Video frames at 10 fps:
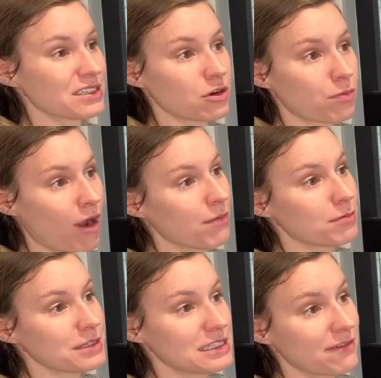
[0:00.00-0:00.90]
It'll
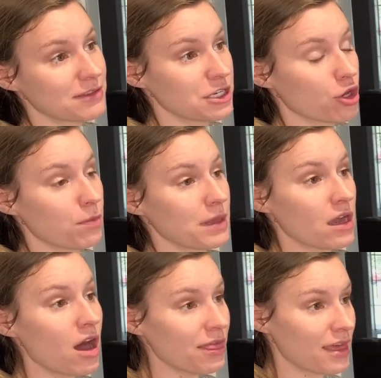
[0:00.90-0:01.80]
probably definitely go
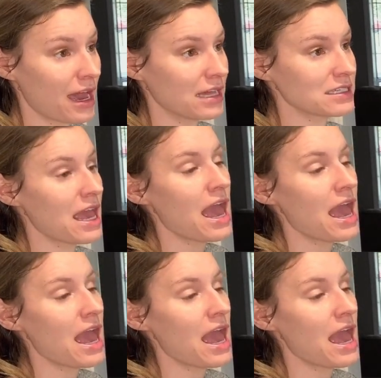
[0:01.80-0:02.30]
beyond that.